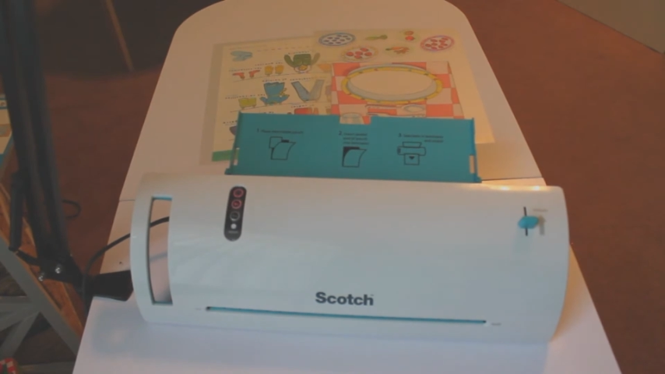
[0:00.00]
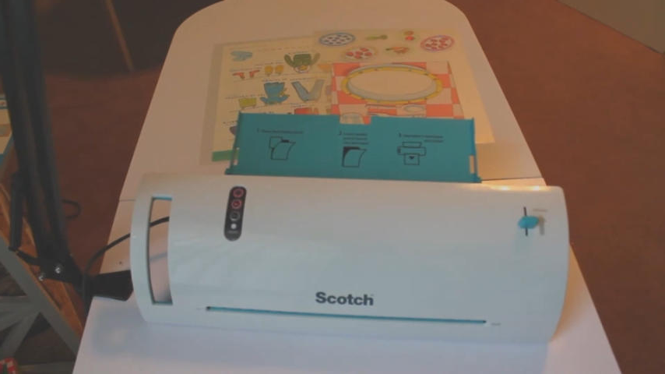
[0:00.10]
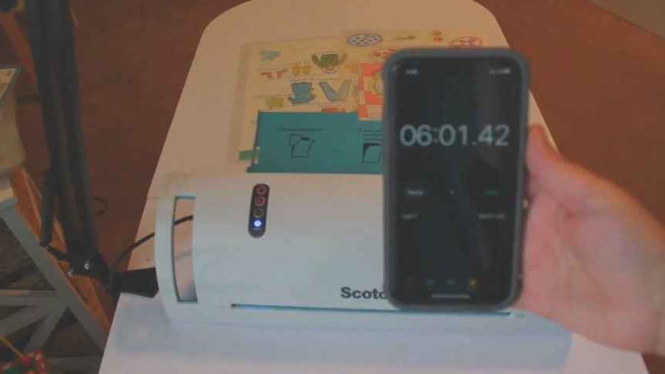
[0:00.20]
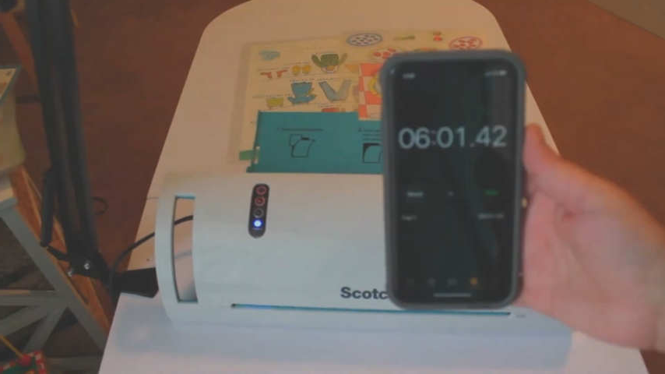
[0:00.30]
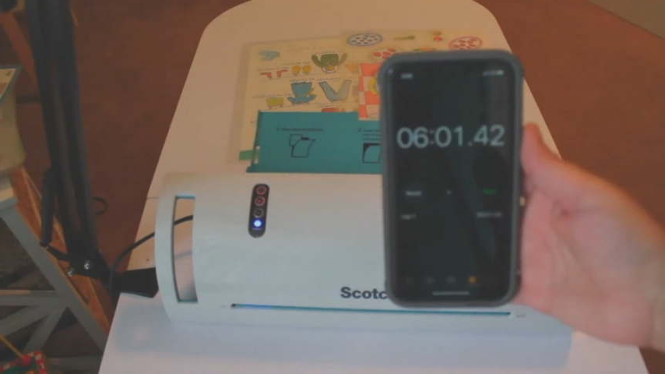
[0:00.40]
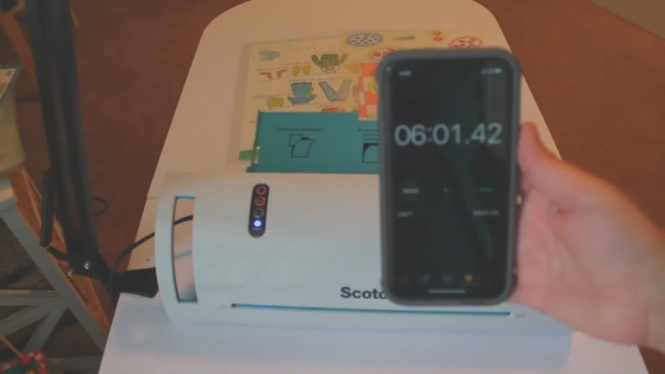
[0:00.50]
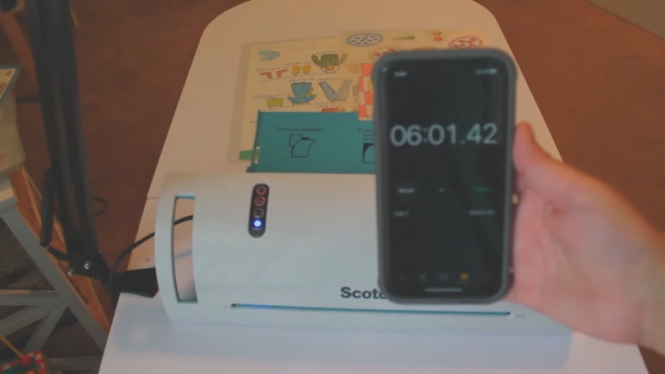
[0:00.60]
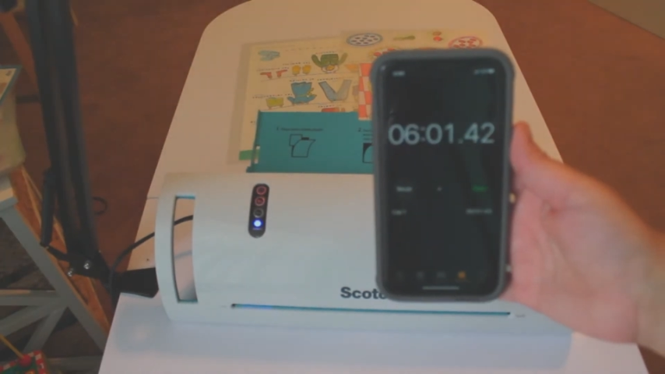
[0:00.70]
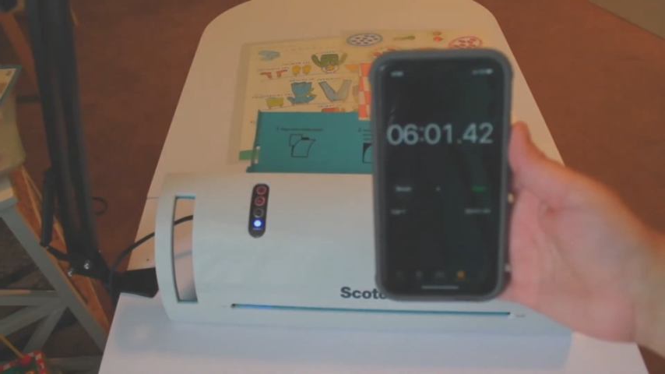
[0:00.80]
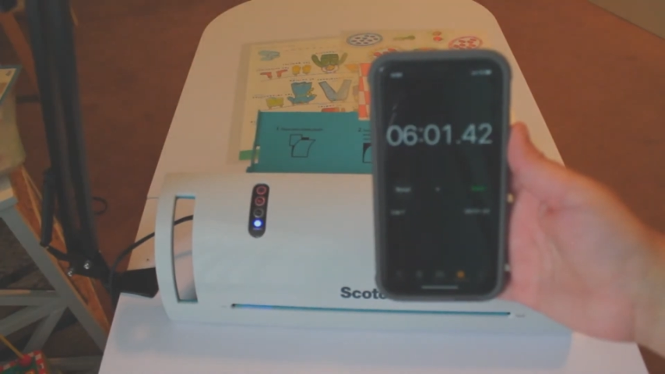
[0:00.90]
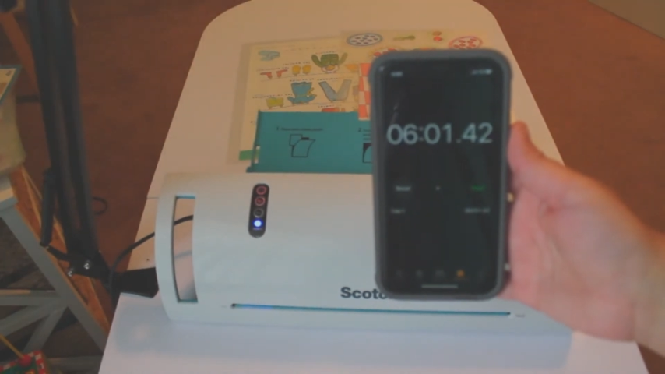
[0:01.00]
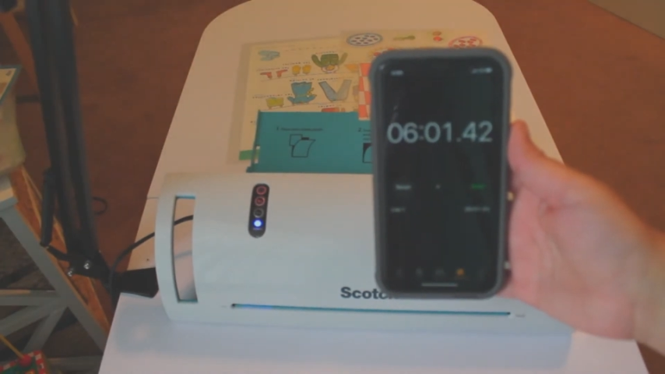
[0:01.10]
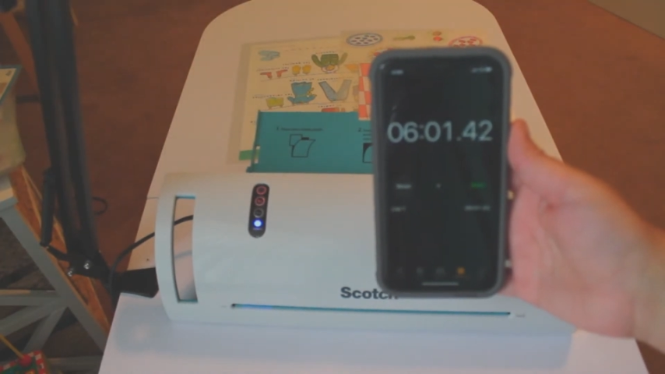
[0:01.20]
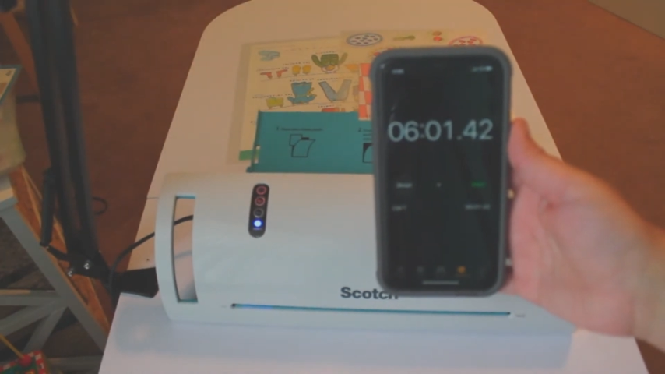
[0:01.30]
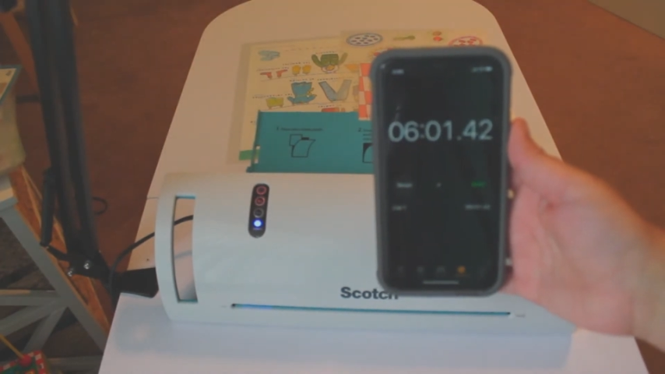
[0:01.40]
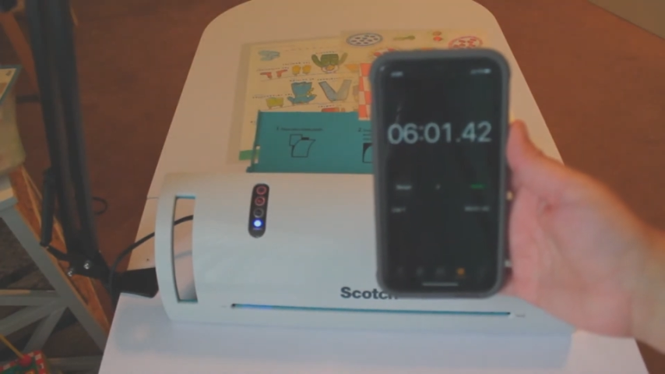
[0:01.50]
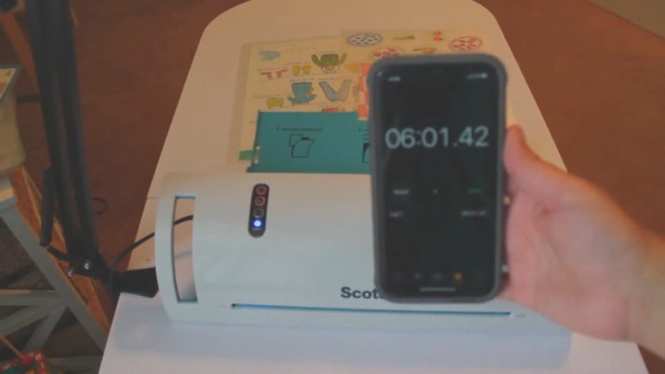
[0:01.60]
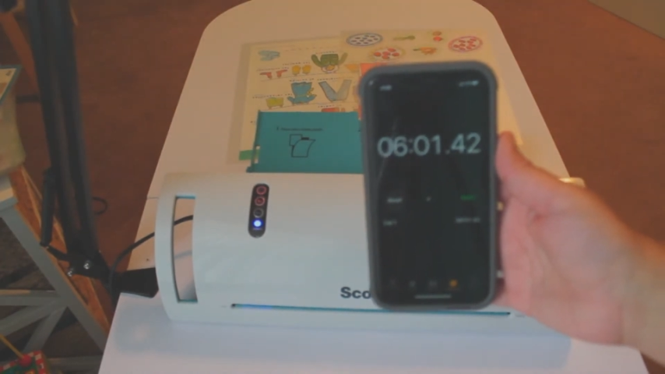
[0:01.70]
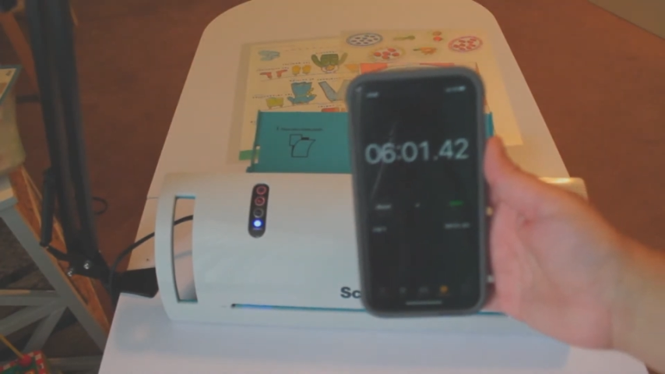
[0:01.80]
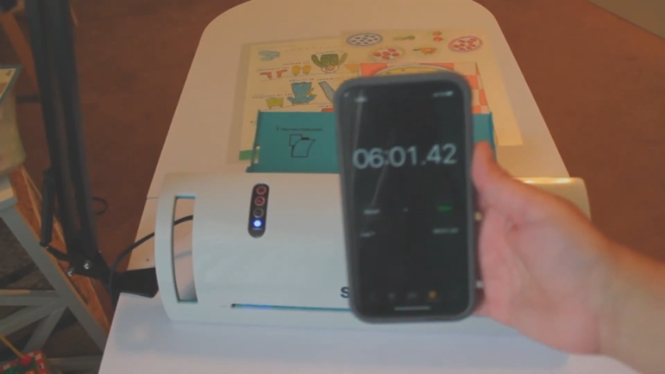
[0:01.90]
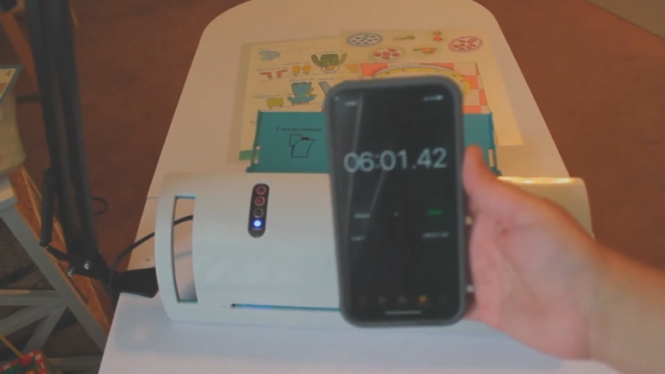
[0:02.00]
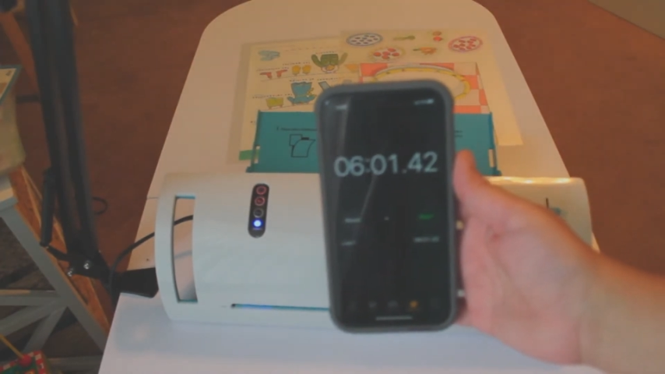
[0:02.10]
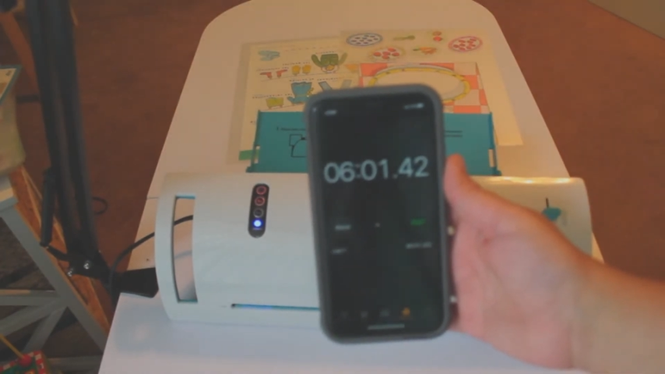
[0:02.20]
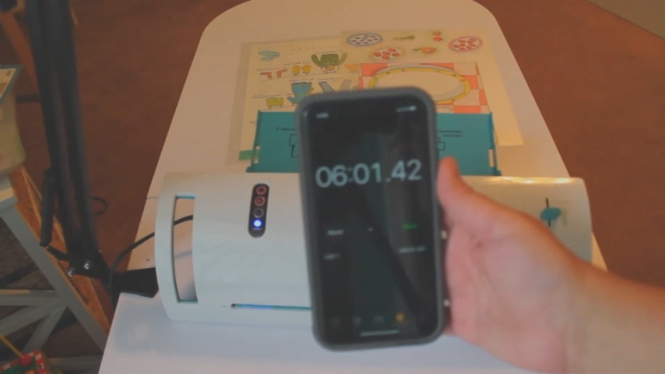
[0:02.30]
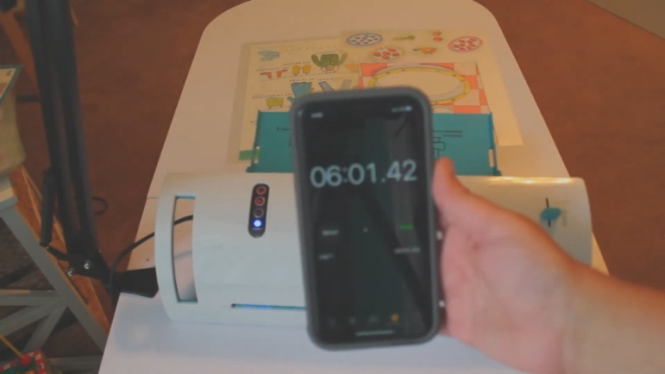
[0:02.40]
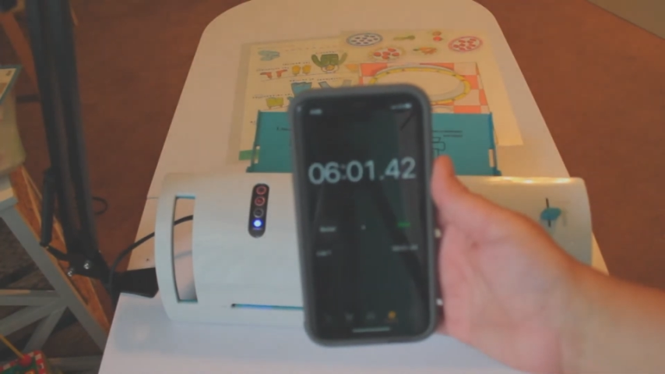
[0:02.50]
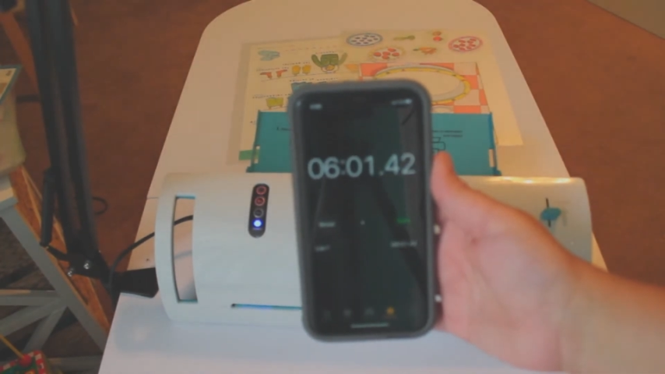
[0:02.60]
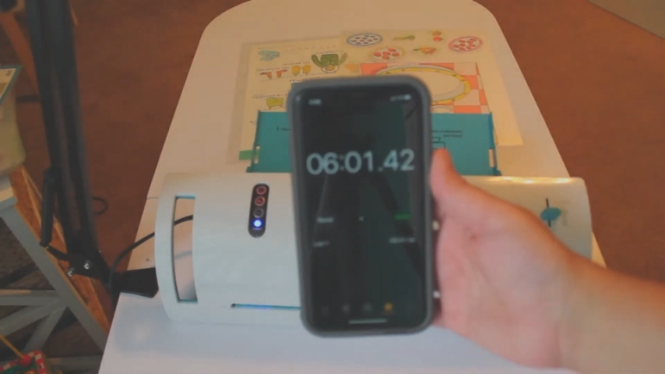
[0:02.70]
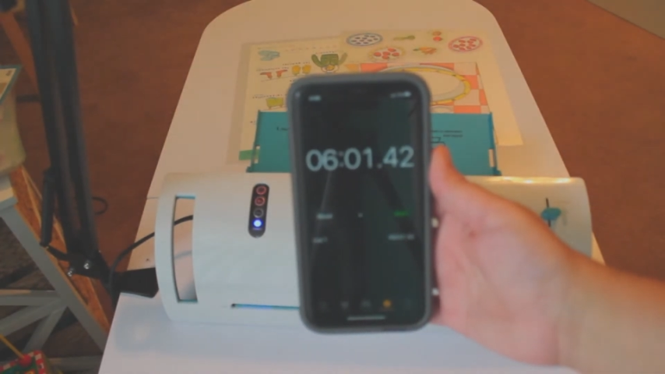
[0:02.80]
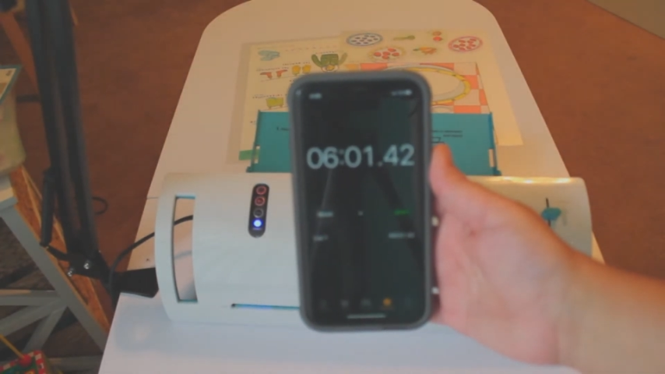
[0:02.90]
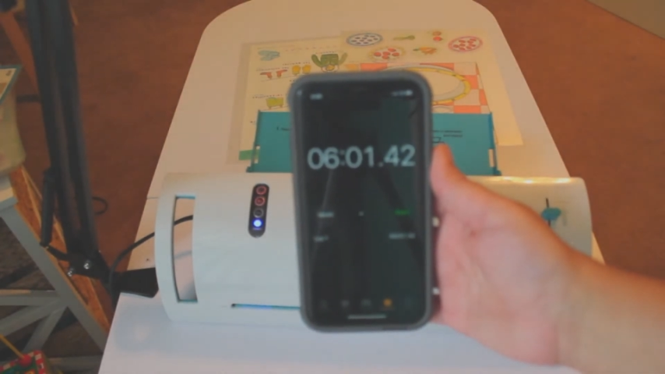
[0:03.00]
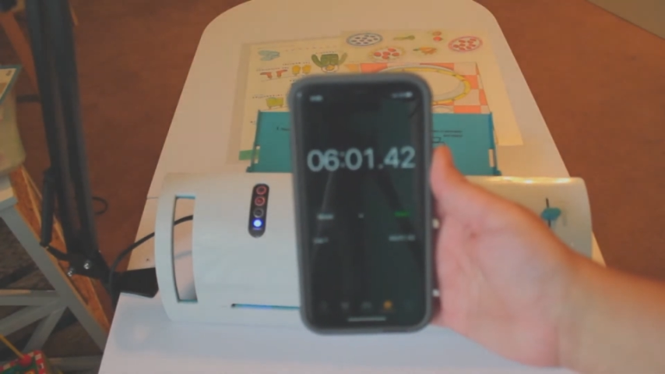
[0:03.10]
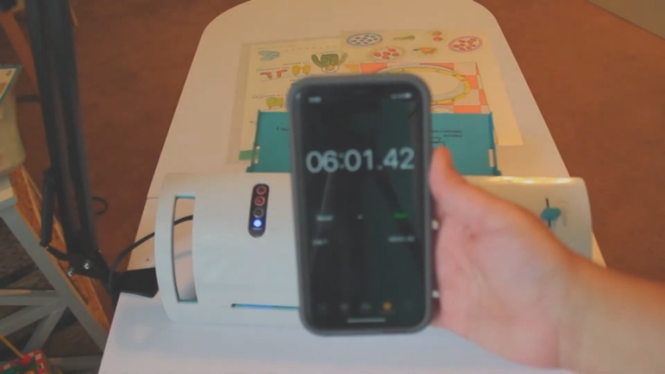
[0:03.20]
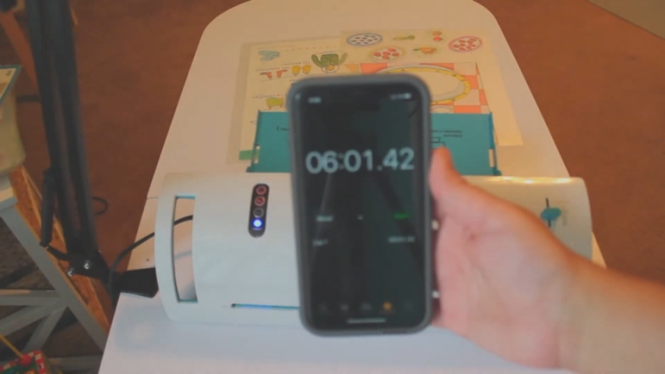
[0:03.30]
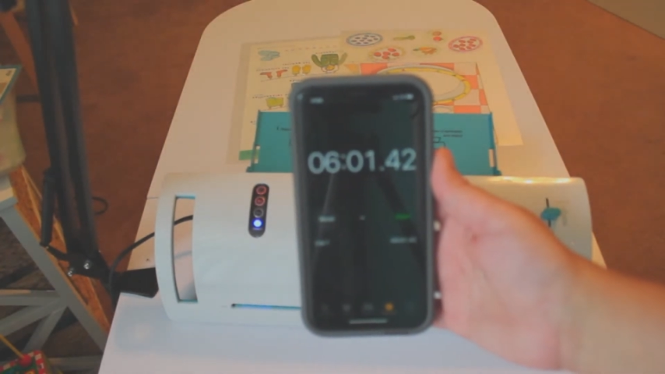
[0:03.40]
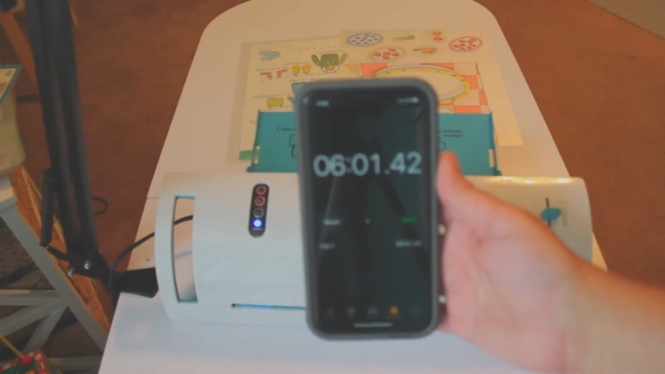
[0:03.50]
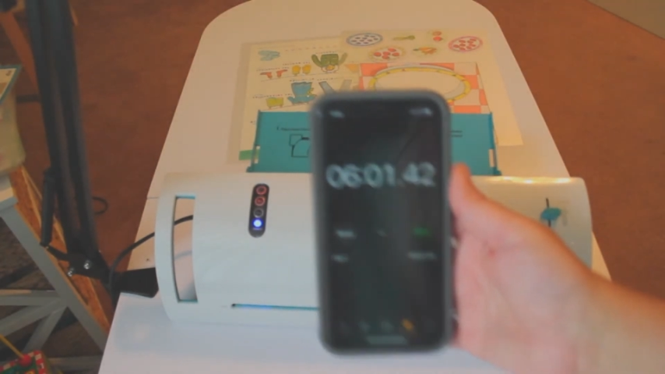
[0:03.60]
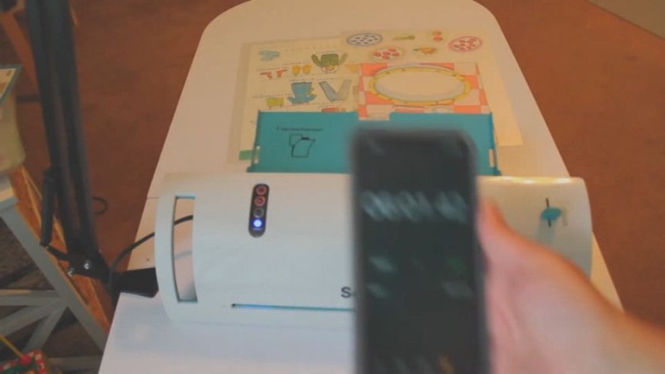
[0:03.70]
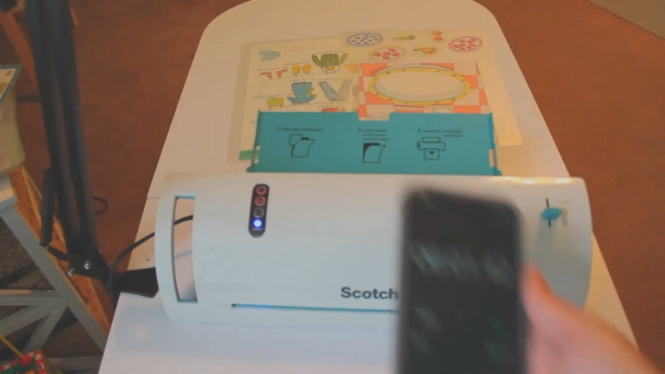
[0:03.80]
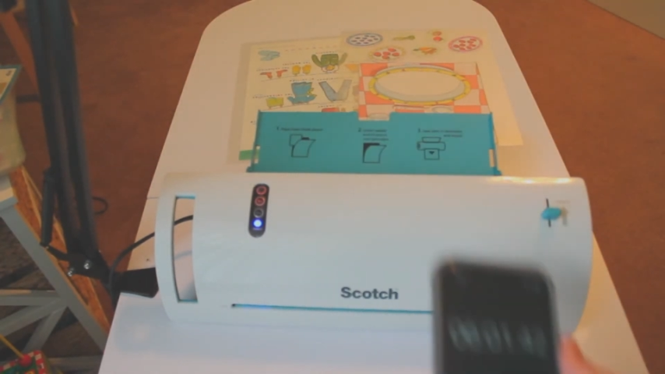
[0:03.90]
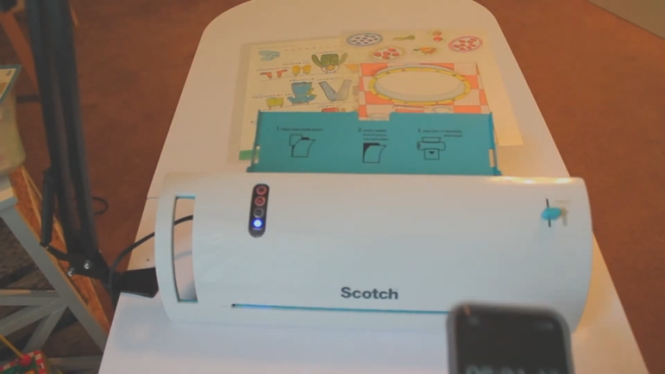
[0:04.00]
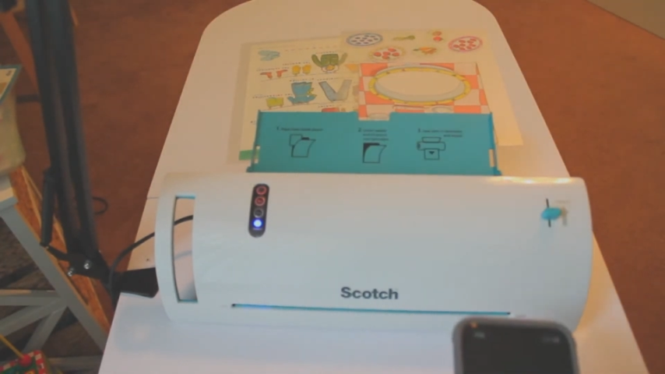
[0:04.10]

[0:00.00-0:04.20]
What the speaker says: [unreadable: no face in view]